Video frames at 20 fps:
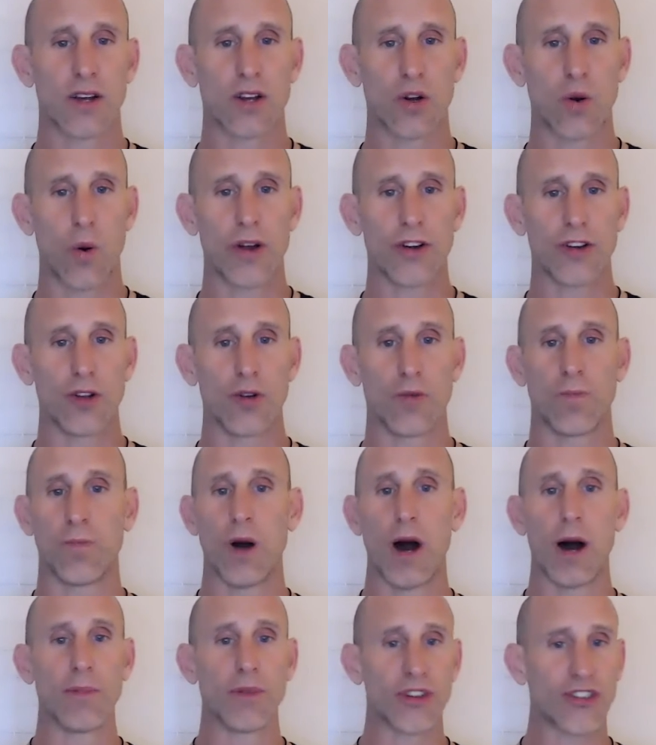going to
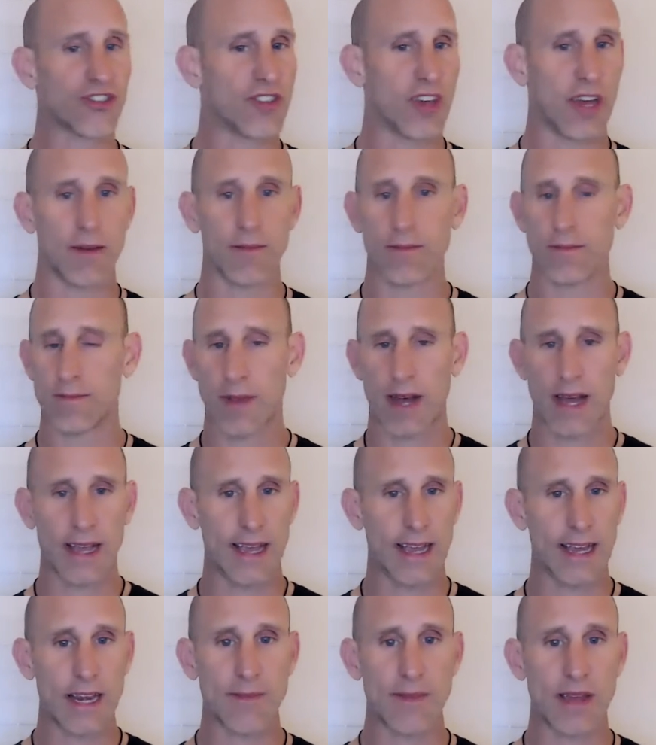publish them by
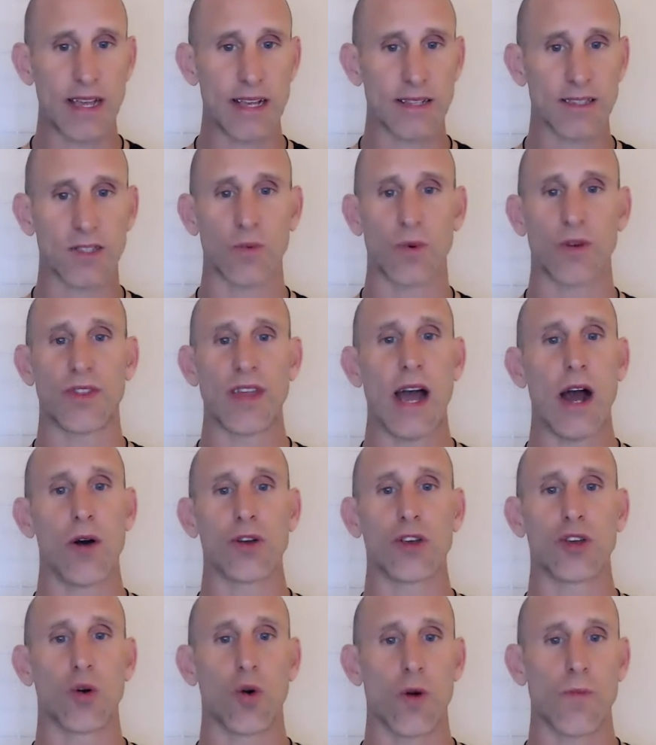any means
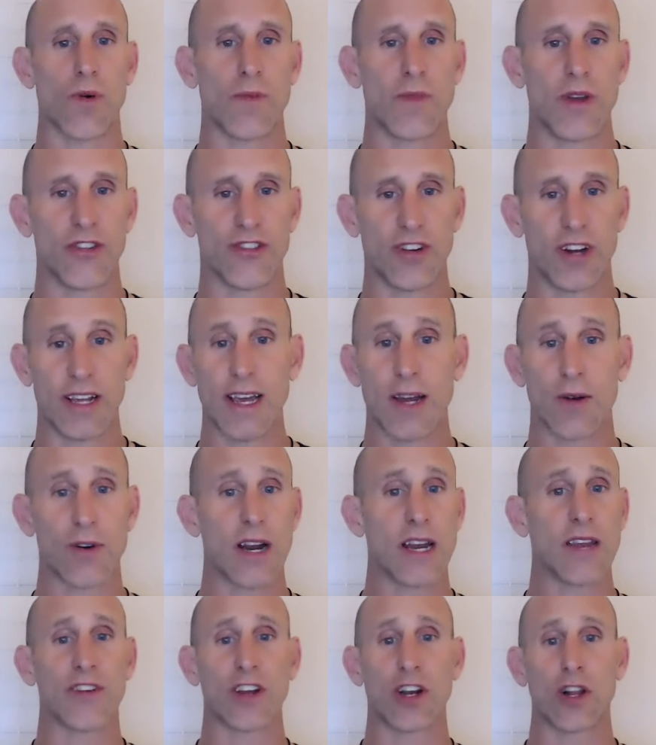without your permission. Again, we're
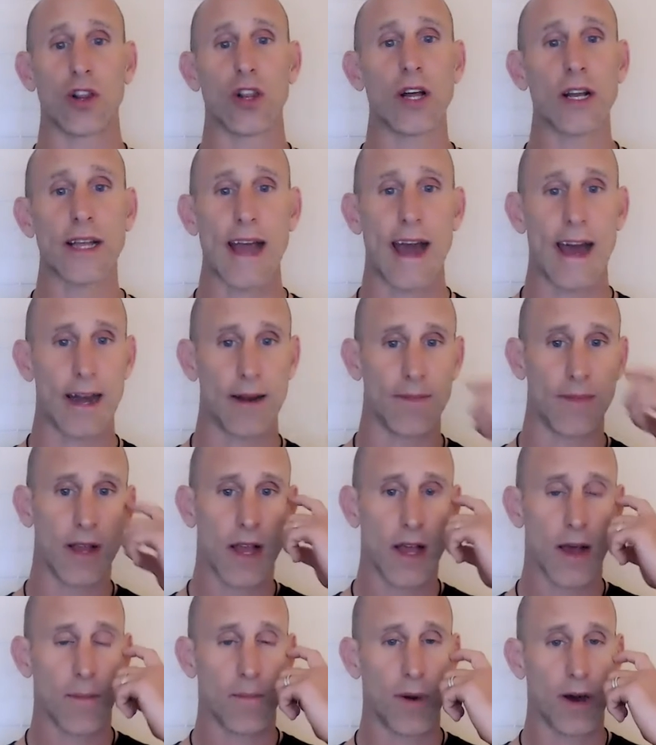not even going to look at them,
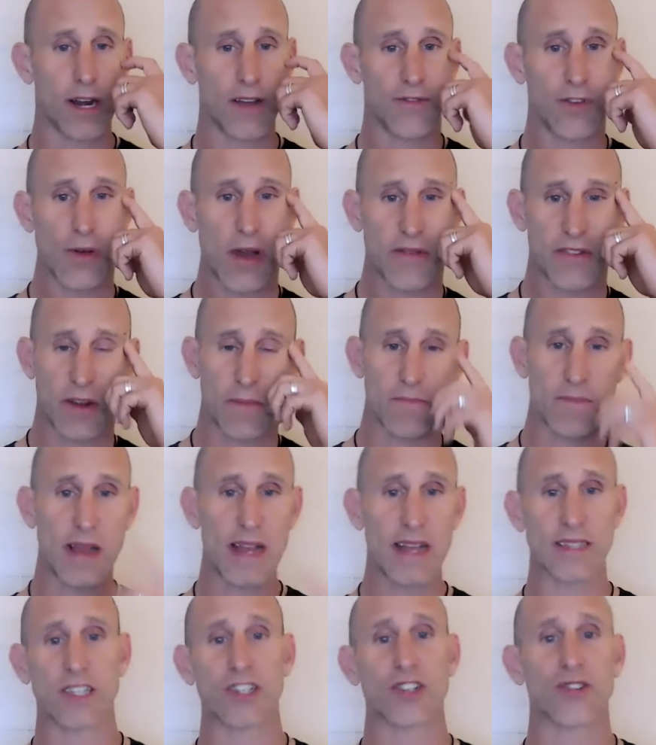but if you have an
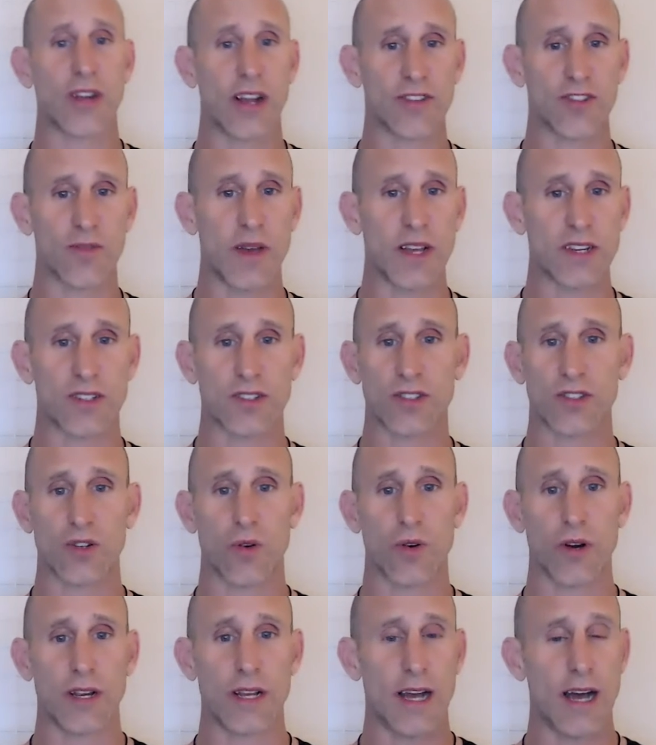amazing transformation
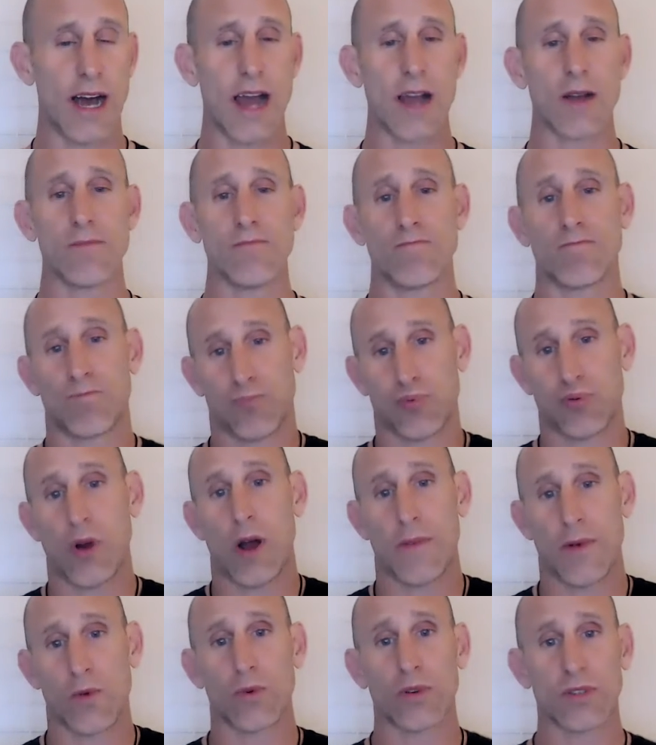story, I
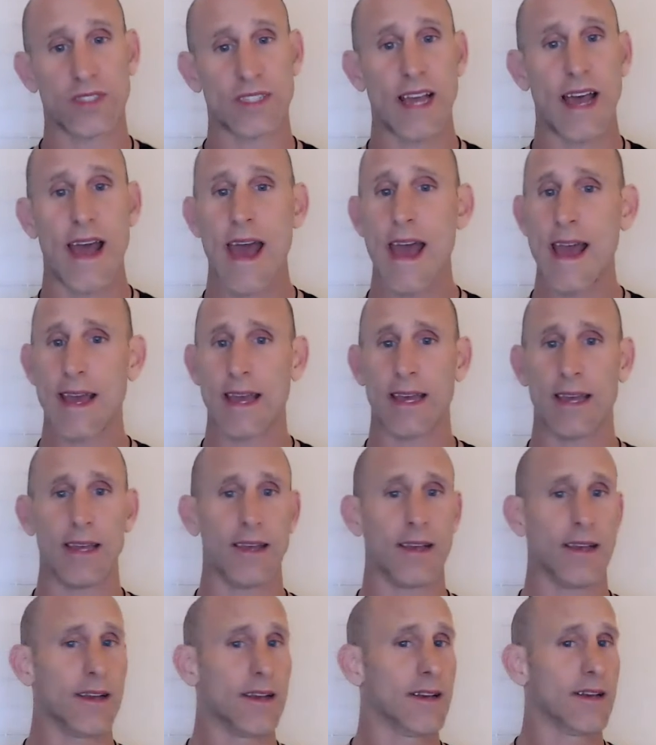probably will say, hey,
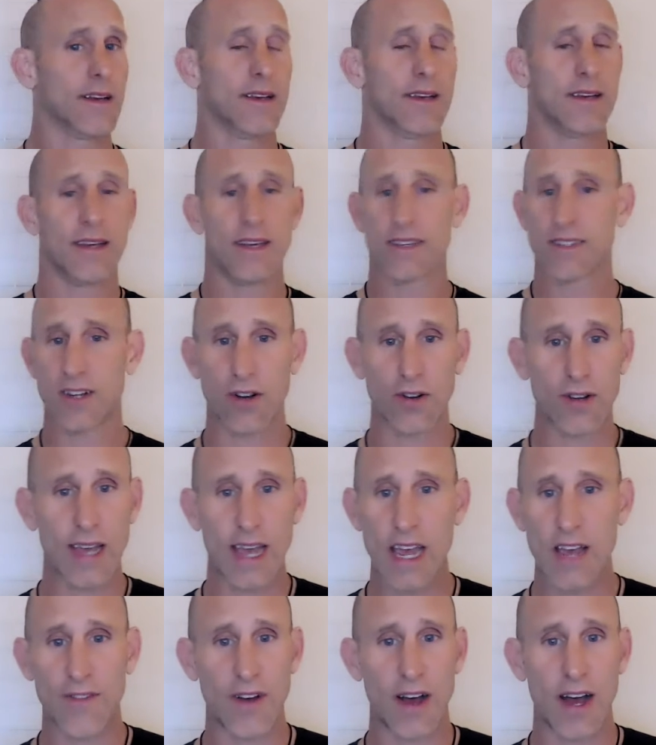is it
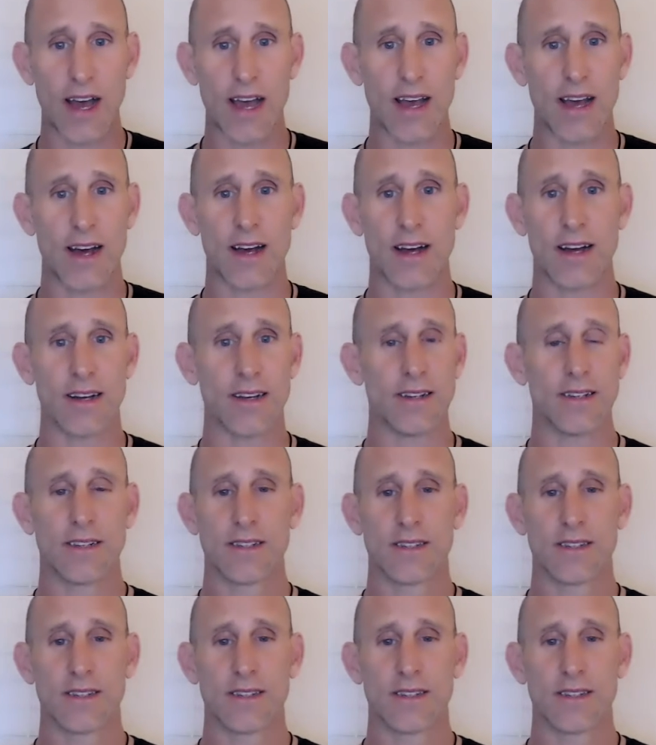okay if I